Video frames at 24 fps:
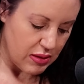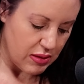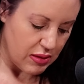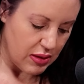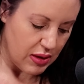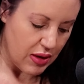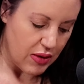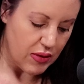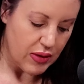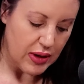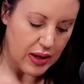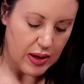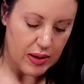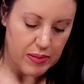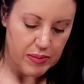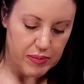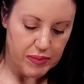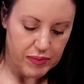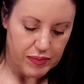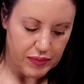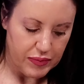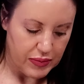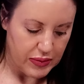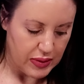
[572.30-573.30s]
Okay.
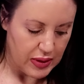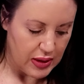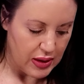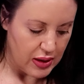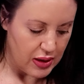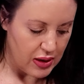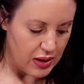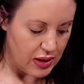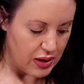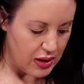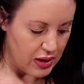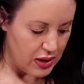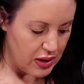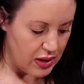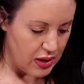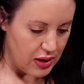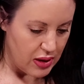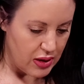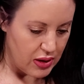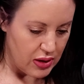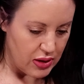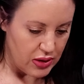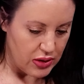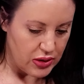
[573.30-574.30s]

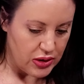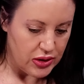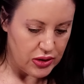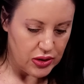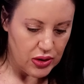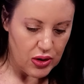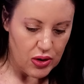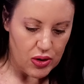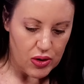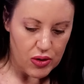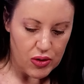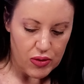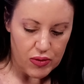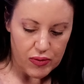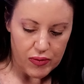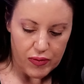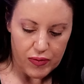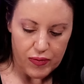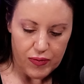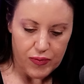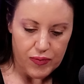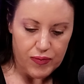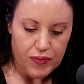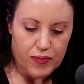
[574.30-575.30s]
So
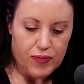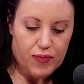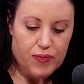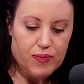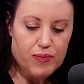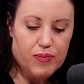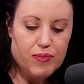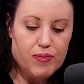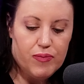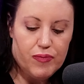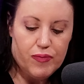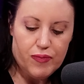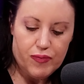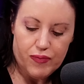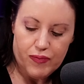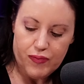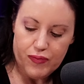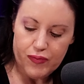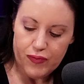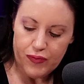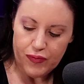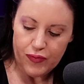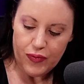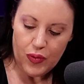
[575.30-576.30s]

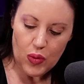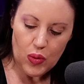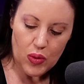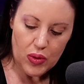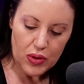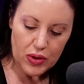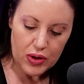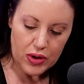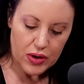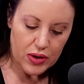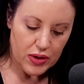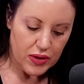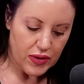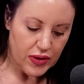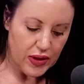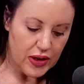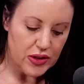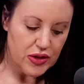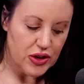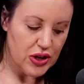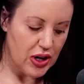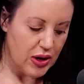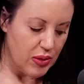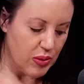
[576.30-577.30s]
for the
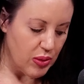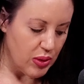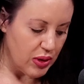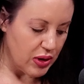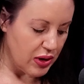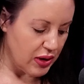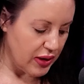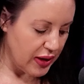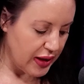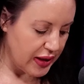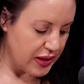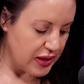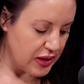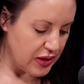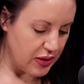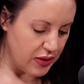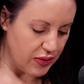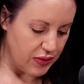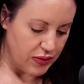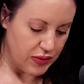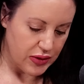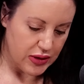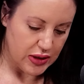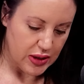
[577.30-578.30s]
general
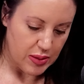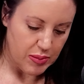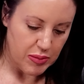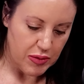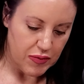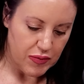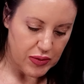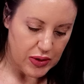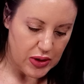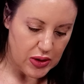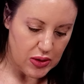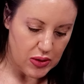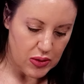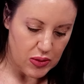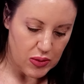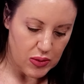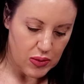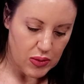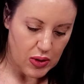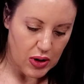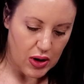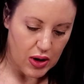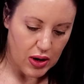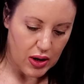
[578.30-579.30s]
collective, some of
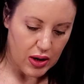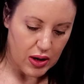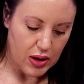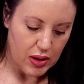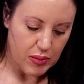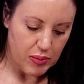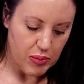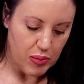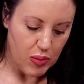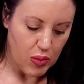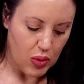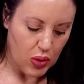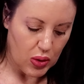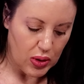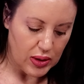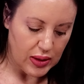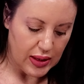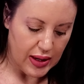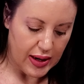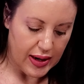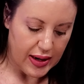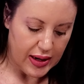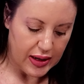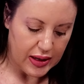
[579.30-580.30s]
you are more
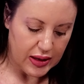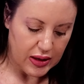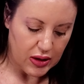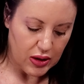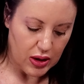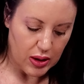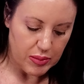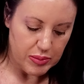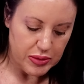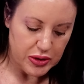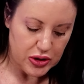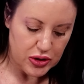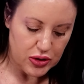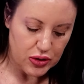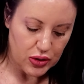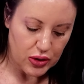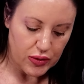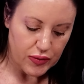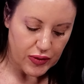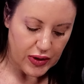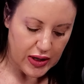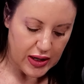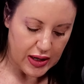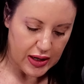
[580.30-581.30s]
like
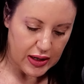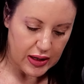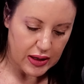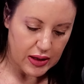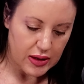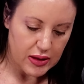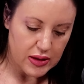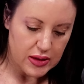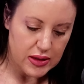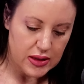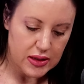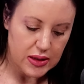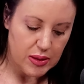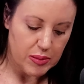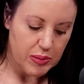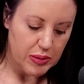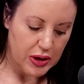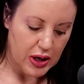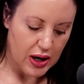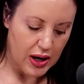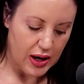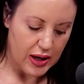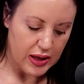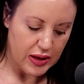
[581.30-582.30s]
observing some
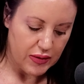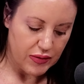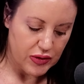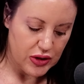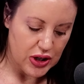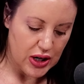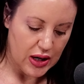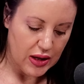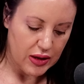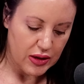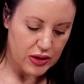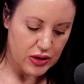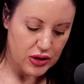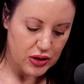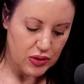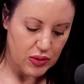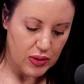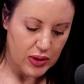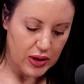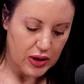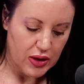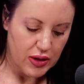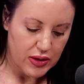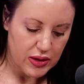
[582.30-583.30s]
kind of challenge
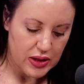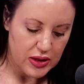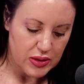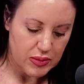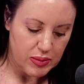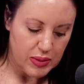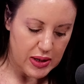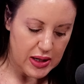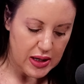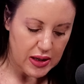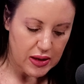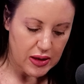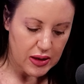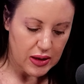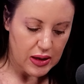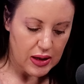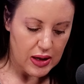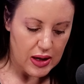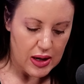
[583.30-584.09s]
going on this week.